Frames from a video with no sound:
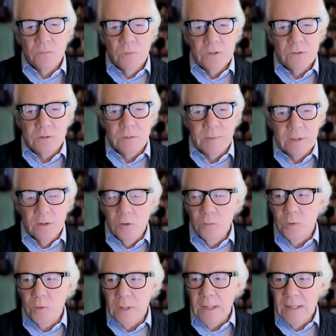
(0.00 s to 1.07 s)
we talked about
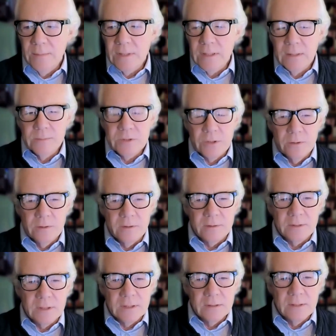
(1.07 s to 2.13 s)
Notebook LM, and I'm sorry
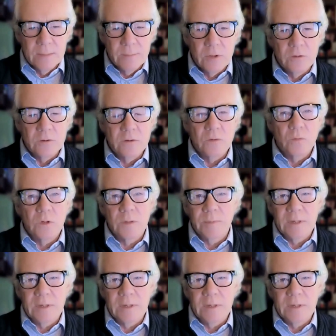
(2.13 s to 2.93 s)
that the demo didn't work,